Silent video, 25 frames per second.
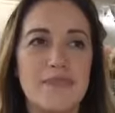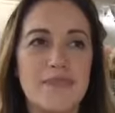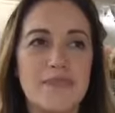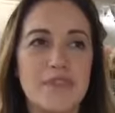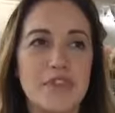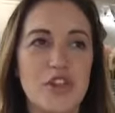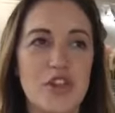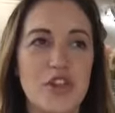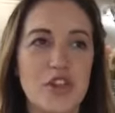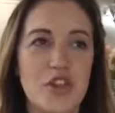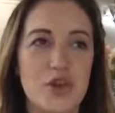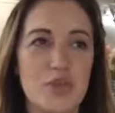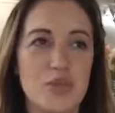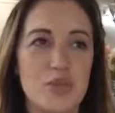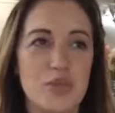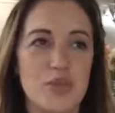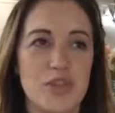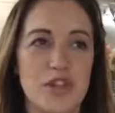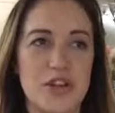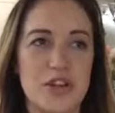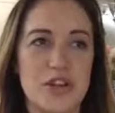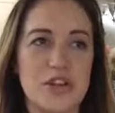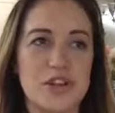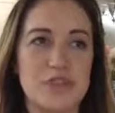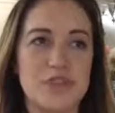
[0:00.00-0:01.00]
you know,
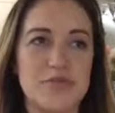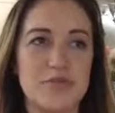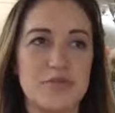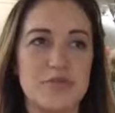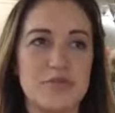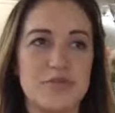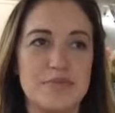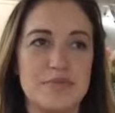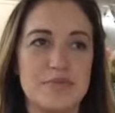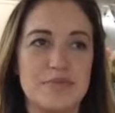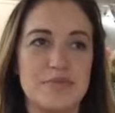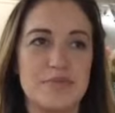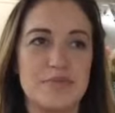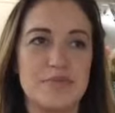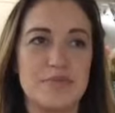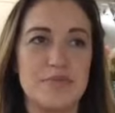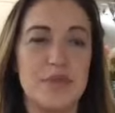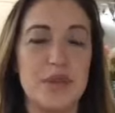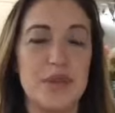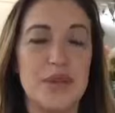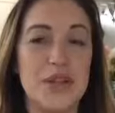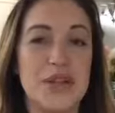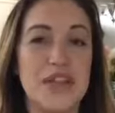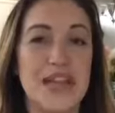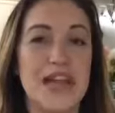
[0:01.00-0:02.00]
there's
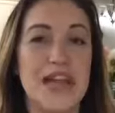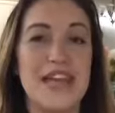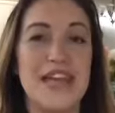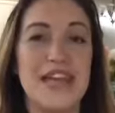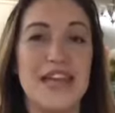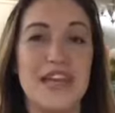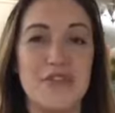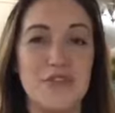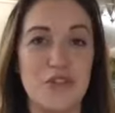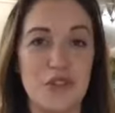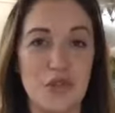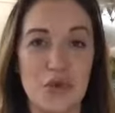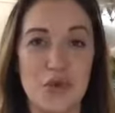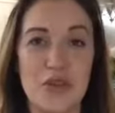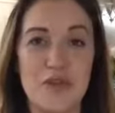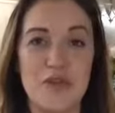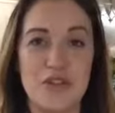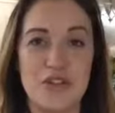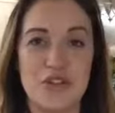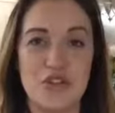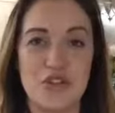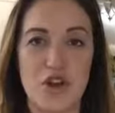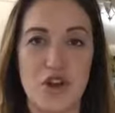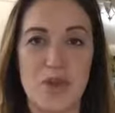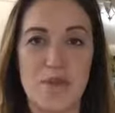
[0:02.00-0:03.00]
plenty of grief
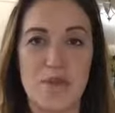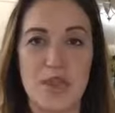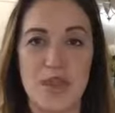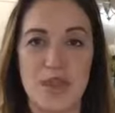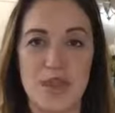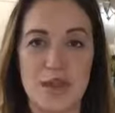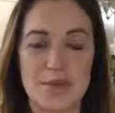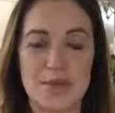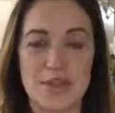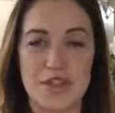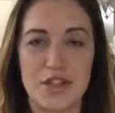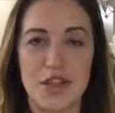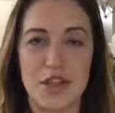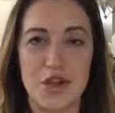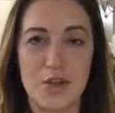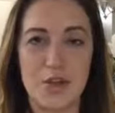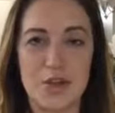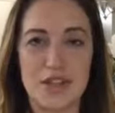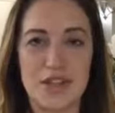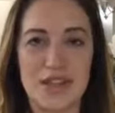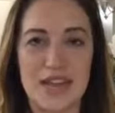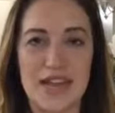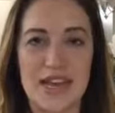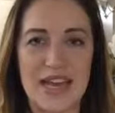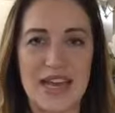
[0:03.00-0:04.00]
and trauma that comes along
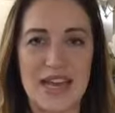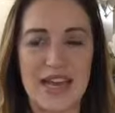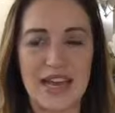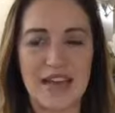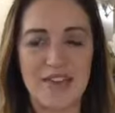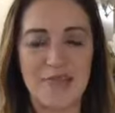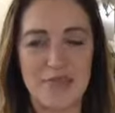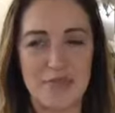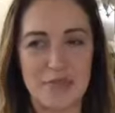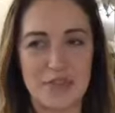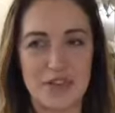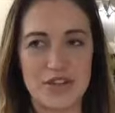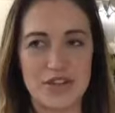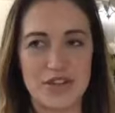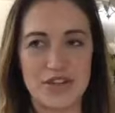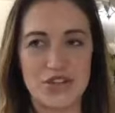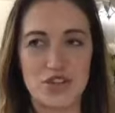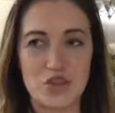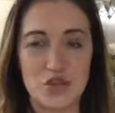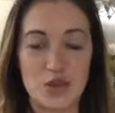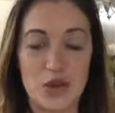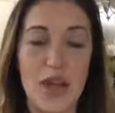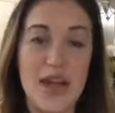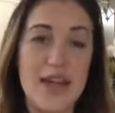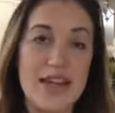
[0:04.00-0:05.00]
with that, and I've
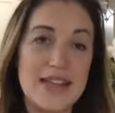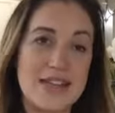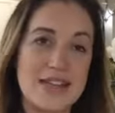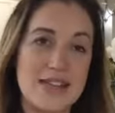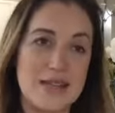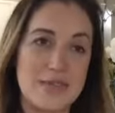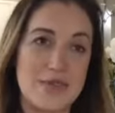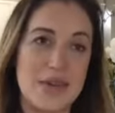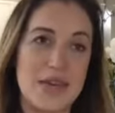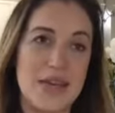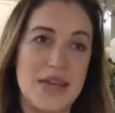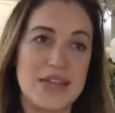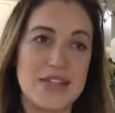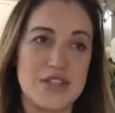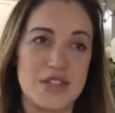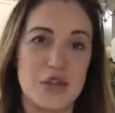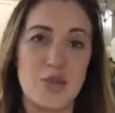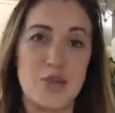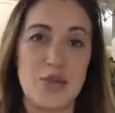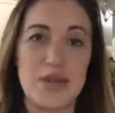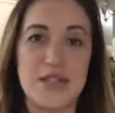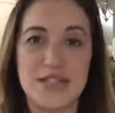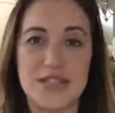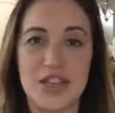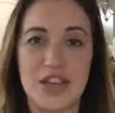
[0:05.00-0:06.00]
tried to be as
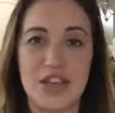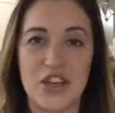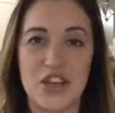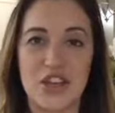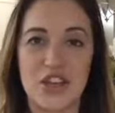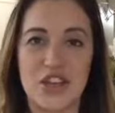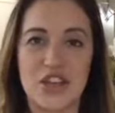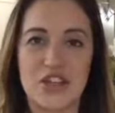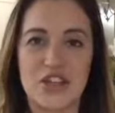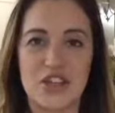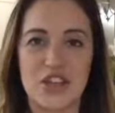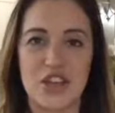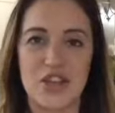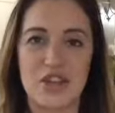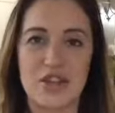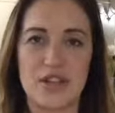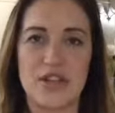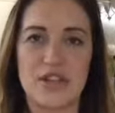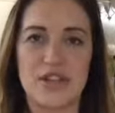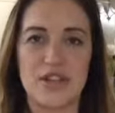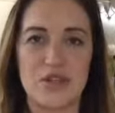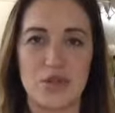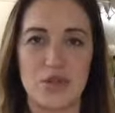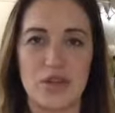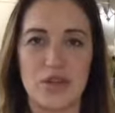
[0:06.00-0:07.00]
open as I could in sharing that
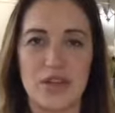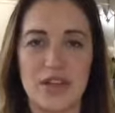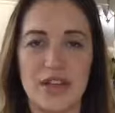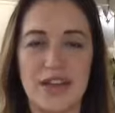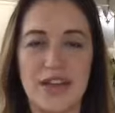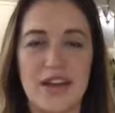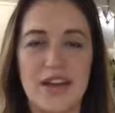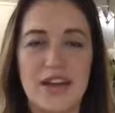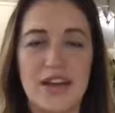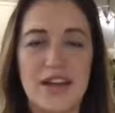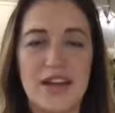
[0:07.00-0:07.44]
story